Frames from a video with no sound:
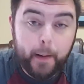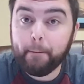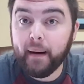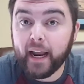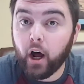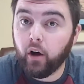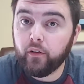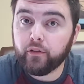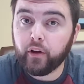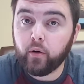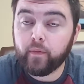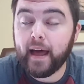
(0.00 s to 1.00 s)
but
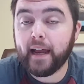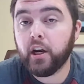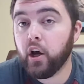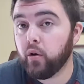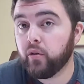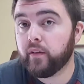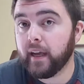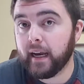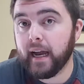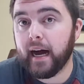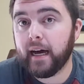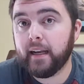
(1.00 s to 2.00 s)
also that knows that
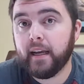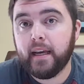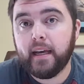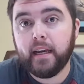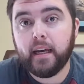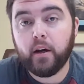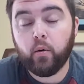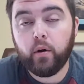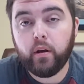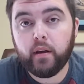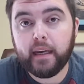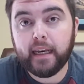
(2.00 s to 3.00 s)
God,
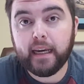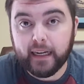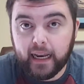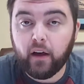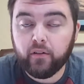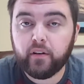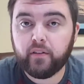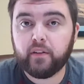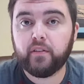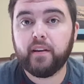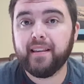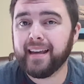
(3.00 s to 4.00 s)
it allows us
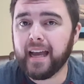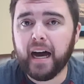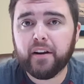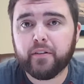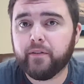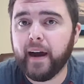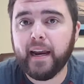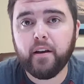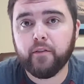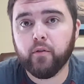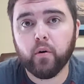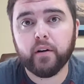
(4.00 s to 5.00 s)
to see that God is
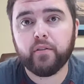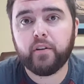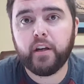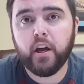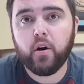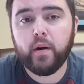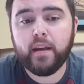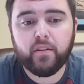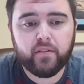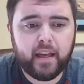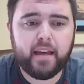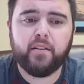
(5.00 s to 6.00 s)
fighting for us. He
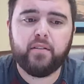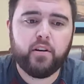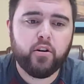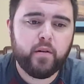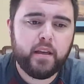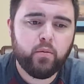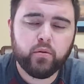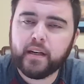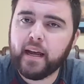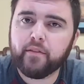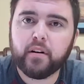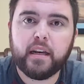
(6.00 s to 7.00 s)
says, He will
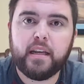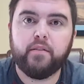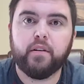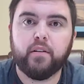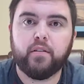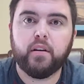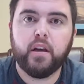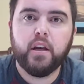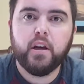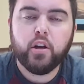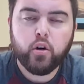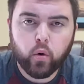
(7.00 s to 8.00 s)
never leave us
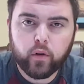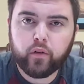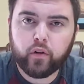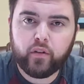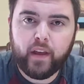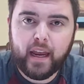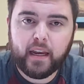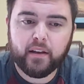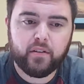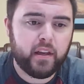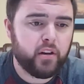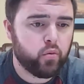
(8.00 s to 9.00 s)
nor forsake
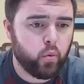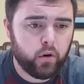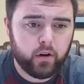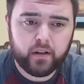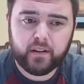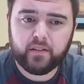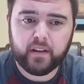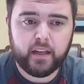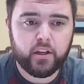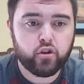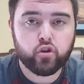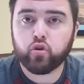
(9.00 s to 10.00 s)
us, and His word
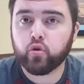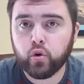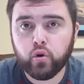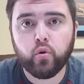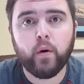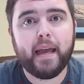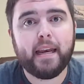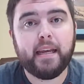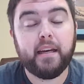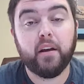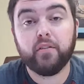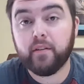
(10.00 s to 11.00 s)
is true, and
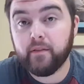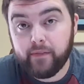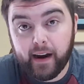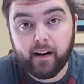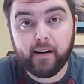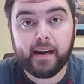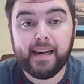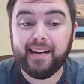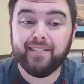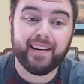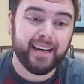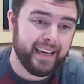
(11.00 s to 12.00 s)
He doesn't vary, He
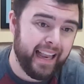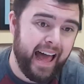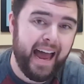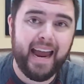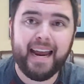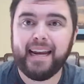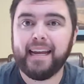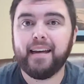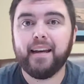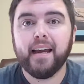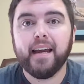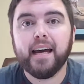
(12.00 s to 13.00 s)
doesn't
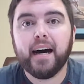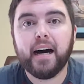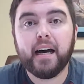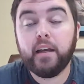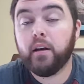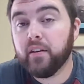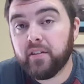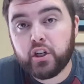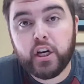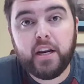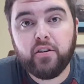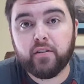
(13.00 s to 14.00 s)
lie, He doesn't
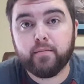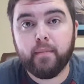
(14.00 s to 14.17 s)
change His